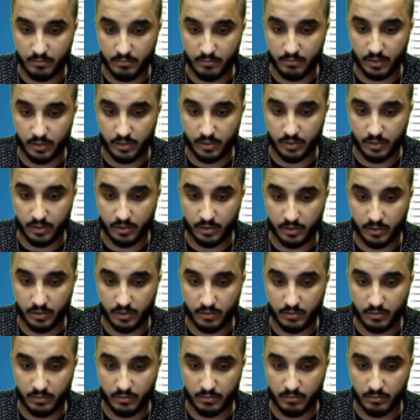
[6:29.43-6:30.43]

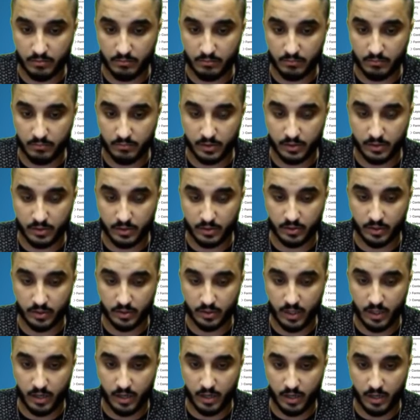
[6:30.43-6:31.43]
bundle. We're just gonna
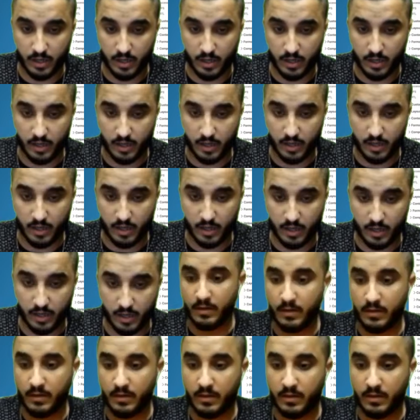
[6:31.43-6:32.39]
copy that as well.